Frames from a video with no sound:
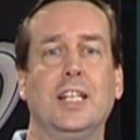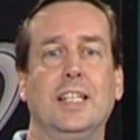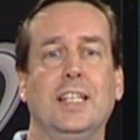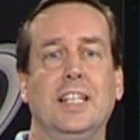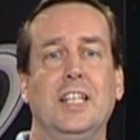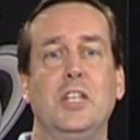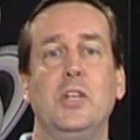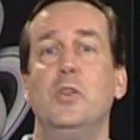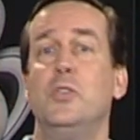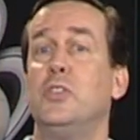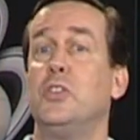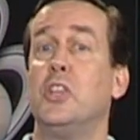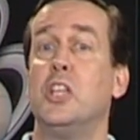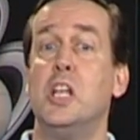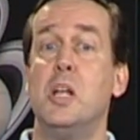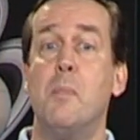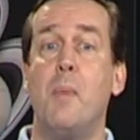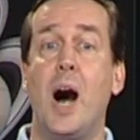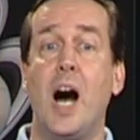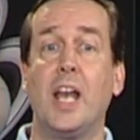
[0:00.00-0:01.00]
using the
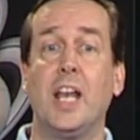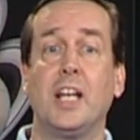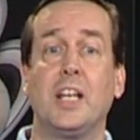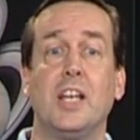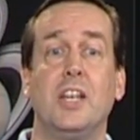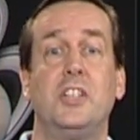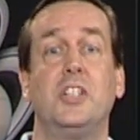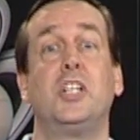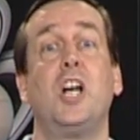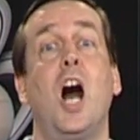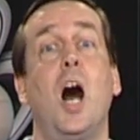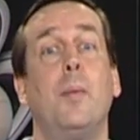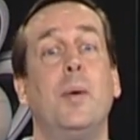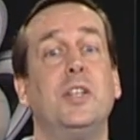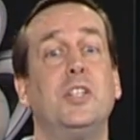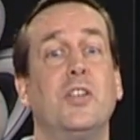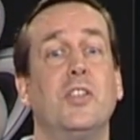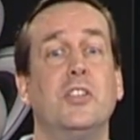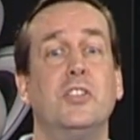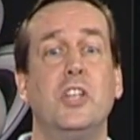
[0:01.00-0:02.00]
mnemonic to comment on
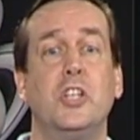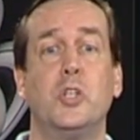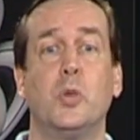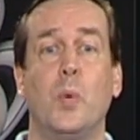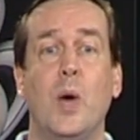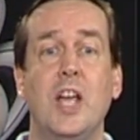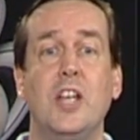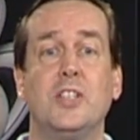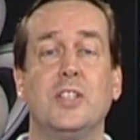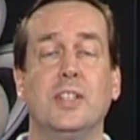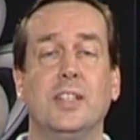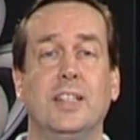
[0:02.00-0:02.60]
the situation.